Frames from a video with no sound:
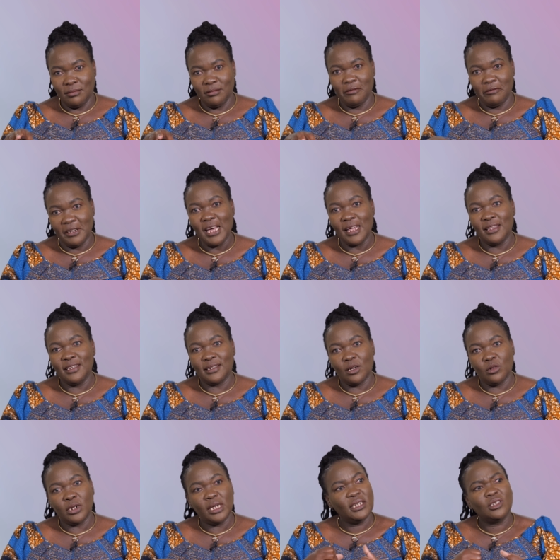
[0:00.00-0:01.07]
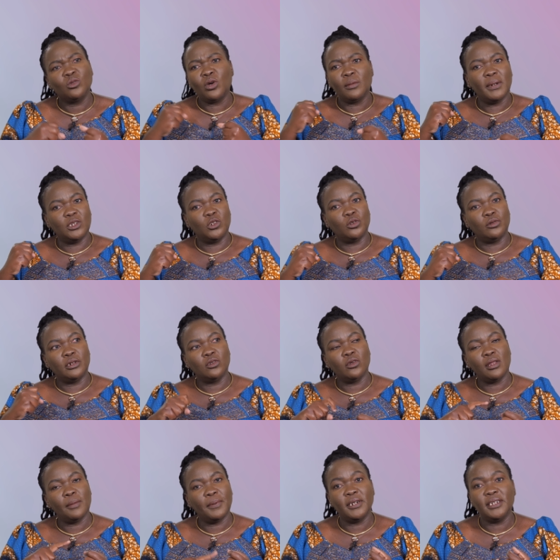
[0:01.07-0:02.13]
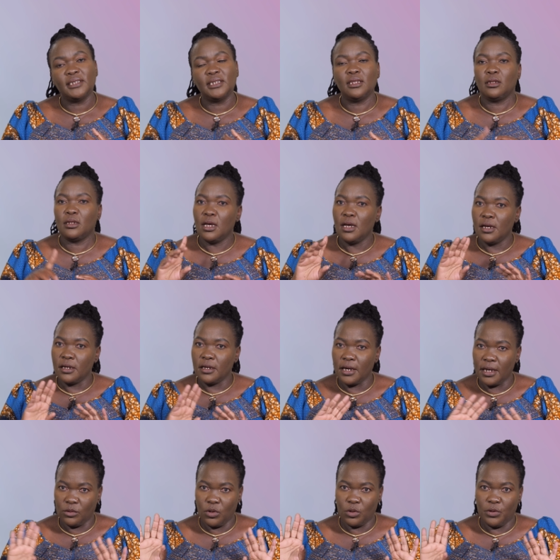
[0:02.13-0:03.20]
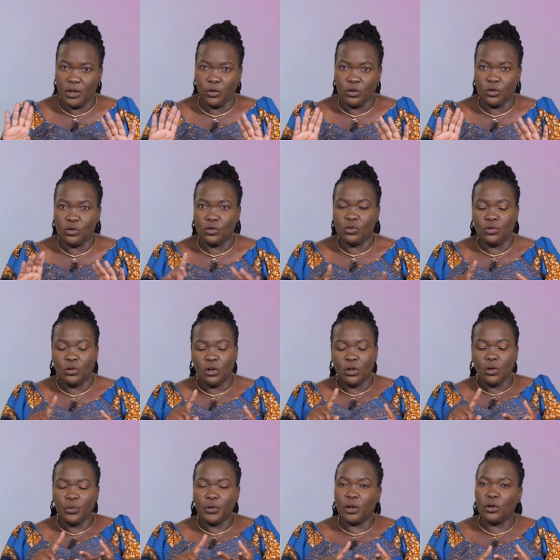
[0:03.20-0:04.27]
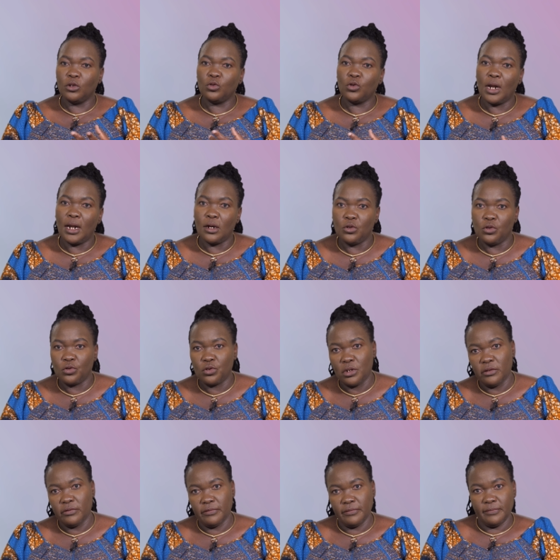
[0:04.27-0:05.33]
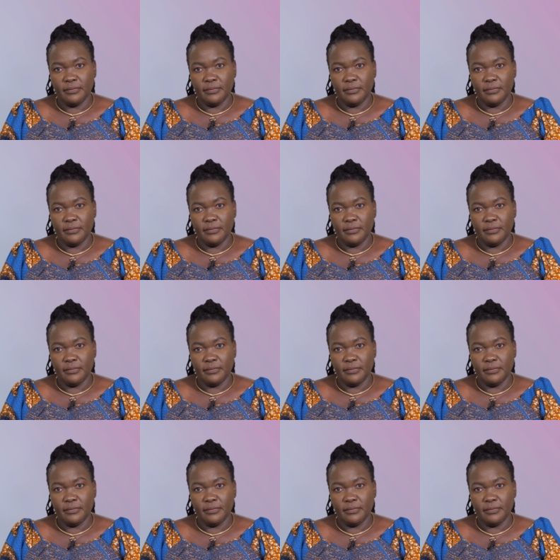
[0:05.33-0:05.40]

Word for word: figure this out i just want my children so the police said here's what we are going to do we are going to allow you to leave